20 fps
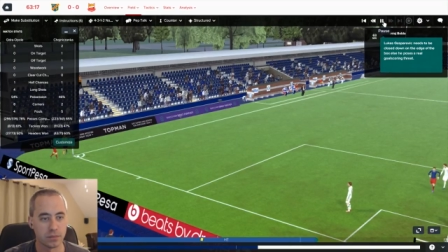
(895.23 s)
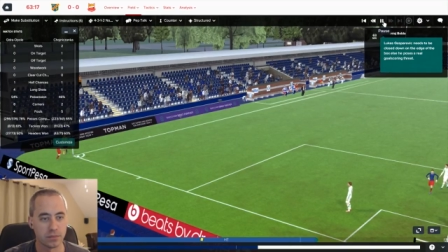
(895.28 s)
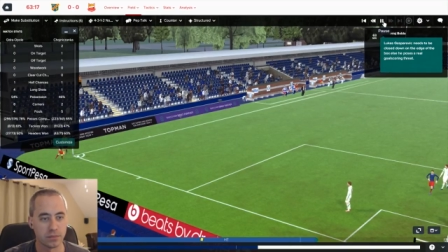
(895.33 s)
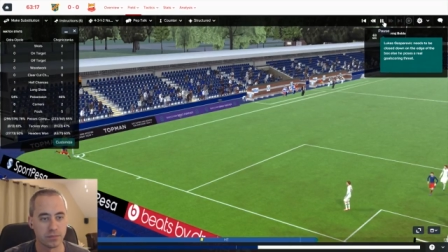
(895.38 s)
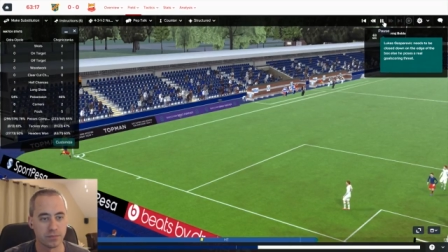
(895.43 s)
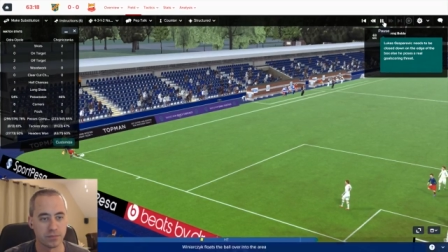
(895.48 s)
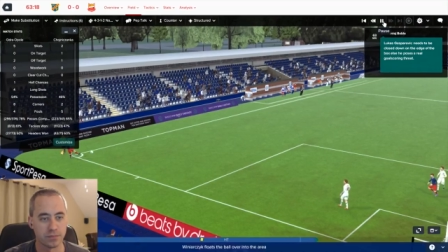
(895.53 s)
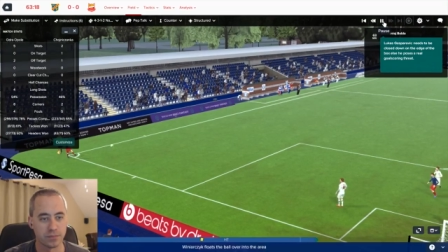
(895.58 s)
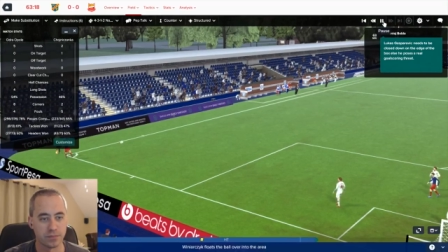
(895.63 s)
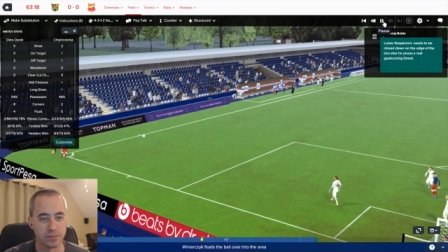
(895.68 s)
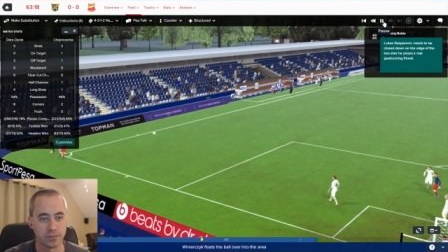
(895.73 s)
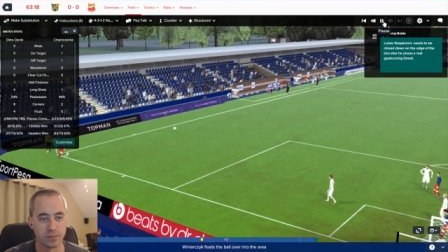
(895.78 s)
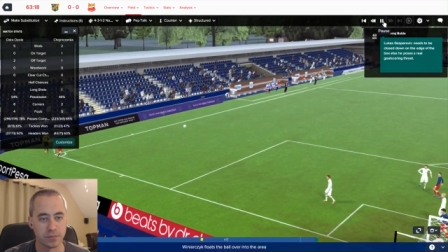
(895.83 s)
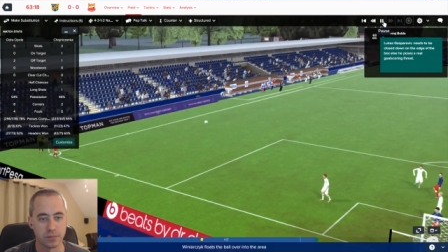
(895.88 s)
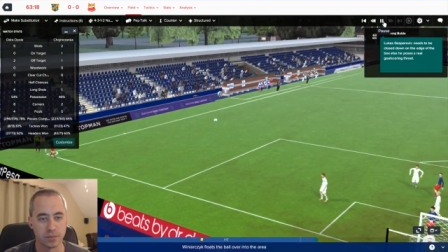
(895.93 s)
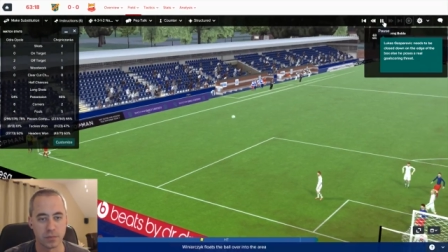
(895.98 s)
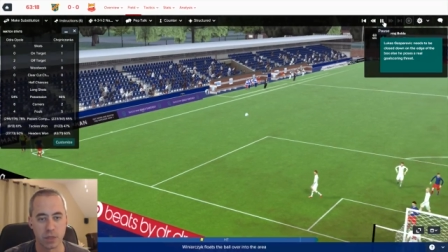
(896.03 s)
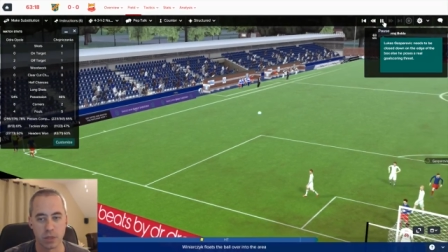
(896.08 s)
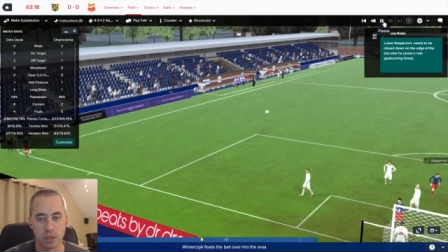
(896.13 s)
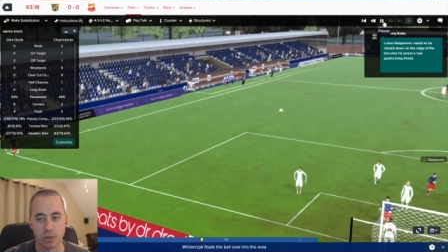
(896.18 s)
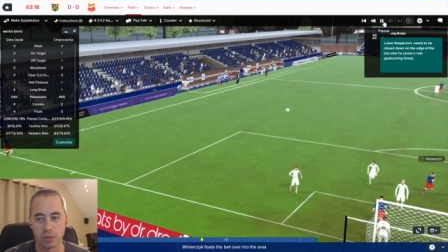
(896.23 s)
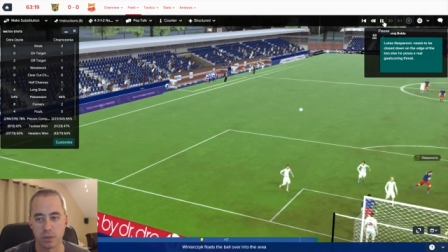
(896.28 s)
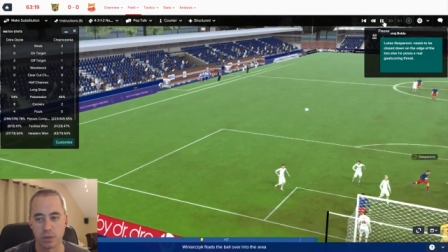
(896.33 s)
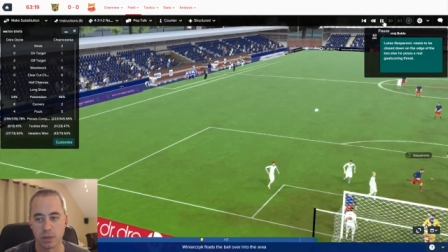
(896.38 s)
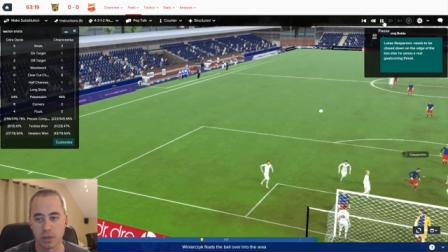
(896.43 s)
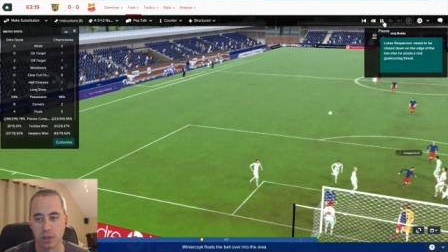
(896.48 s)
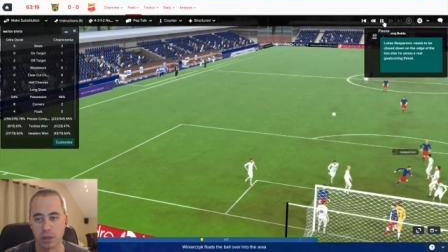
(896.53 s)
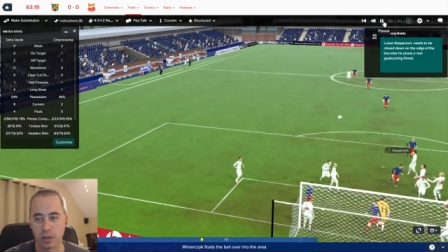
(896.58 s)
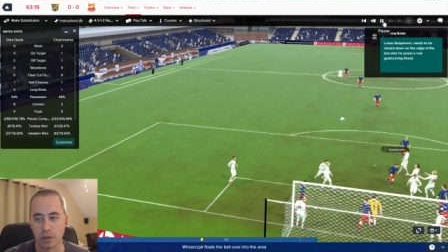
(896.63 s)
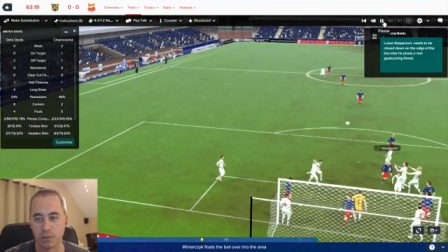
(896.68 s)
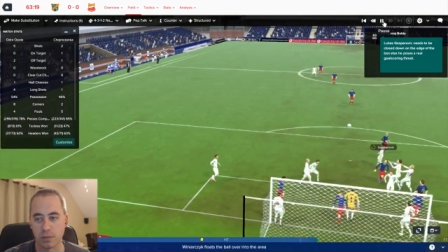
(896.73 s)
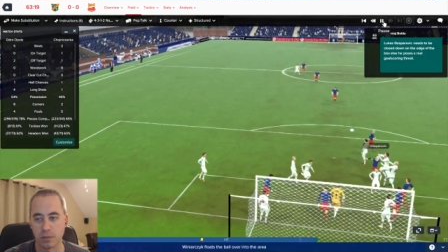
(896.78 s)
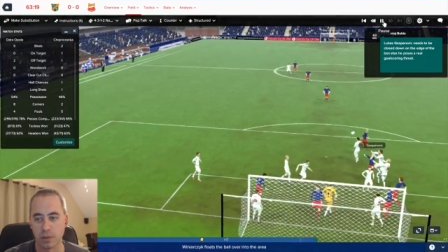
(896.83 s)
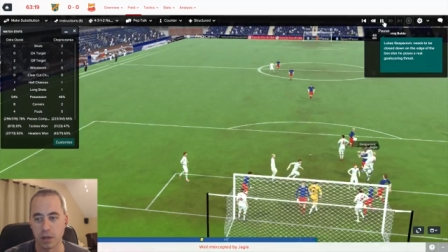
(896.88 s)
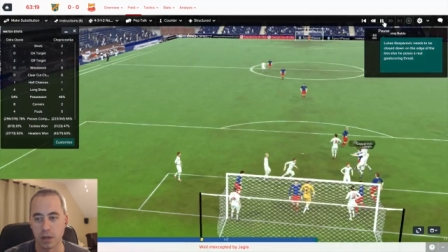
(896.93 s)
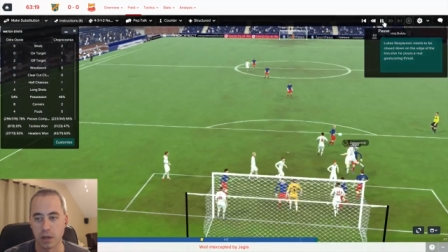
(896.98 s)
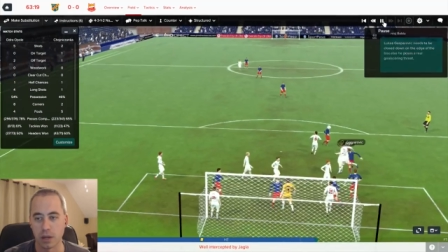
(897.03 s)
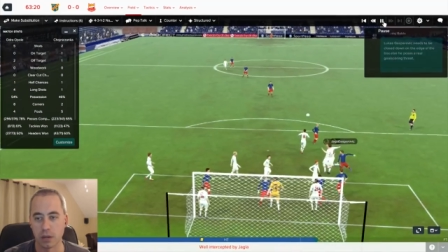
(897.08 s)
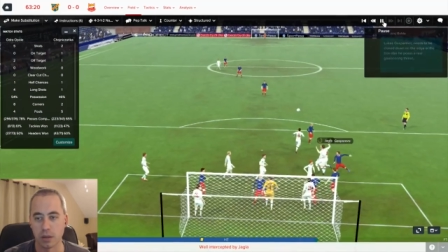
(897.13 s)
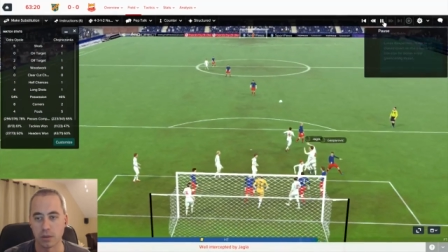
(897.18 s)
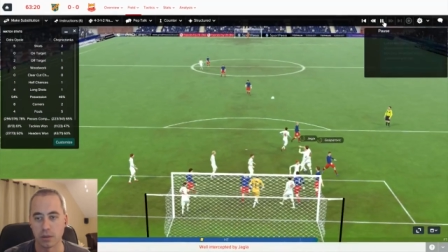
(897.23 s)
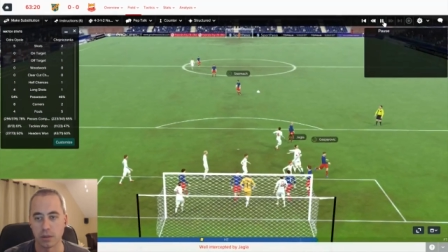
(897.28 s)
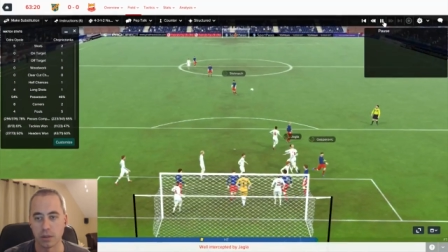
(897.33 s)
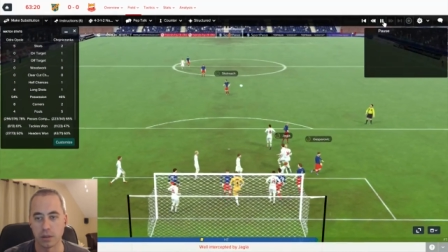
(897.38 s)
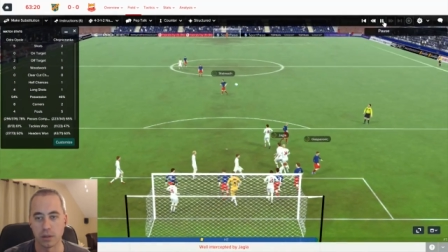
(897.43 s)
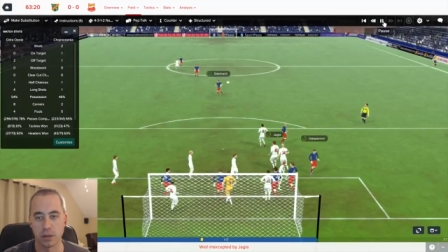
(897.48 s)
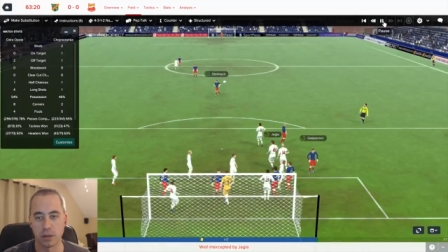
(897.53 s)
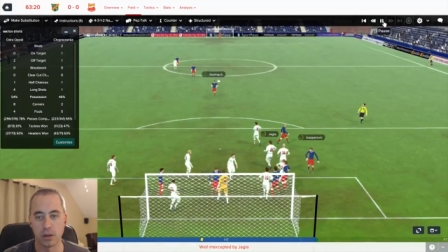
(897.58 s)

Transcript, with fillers: Mm, oh no! Oh no!